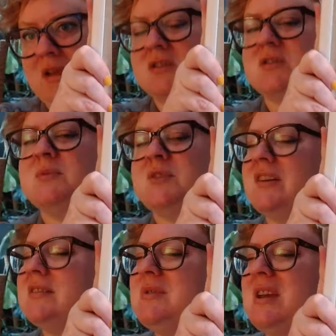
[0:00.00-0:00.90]
So I'm sorry,
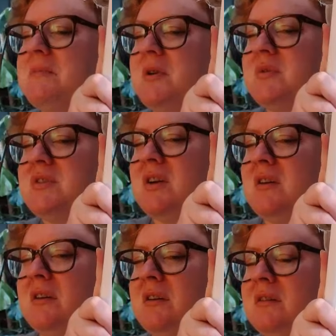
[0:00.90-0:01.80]
September was
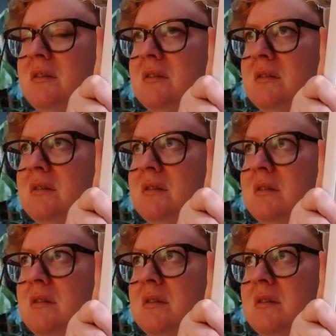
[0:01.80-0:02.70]
on
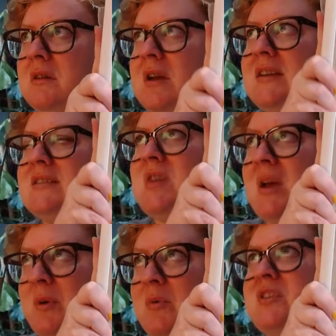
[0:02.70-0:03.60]

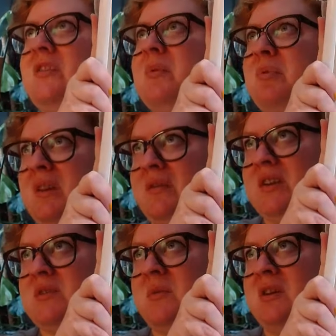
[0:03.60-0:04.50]
the
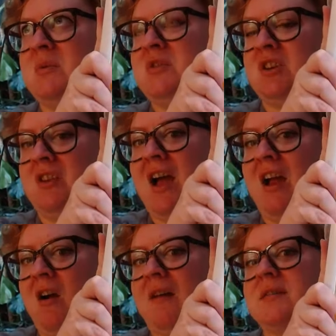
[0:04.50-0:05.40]
previous one. It was July,
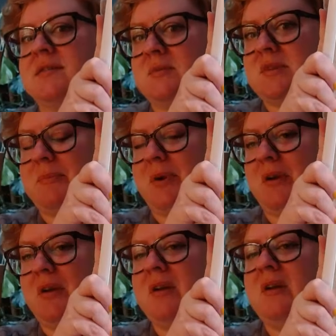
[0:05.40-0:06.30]
August, September.